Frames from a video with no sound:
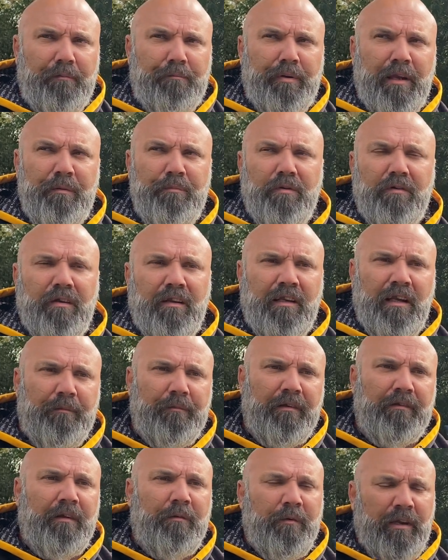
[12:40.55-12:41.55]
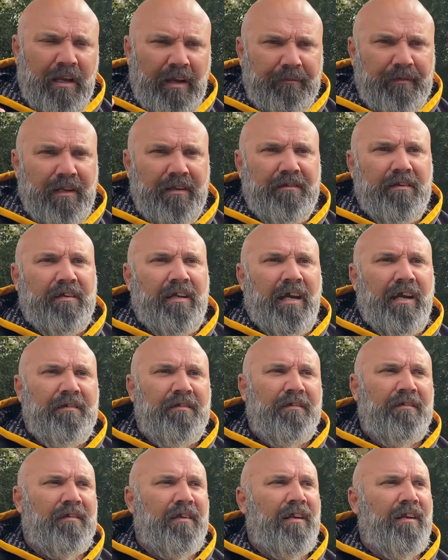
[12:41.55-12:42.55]
People can come. We have the
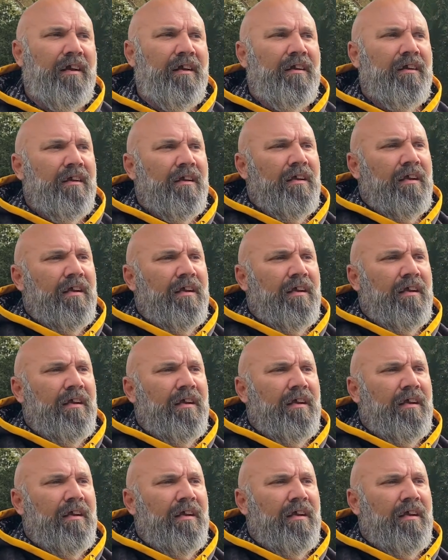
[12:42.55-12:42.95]
education centre.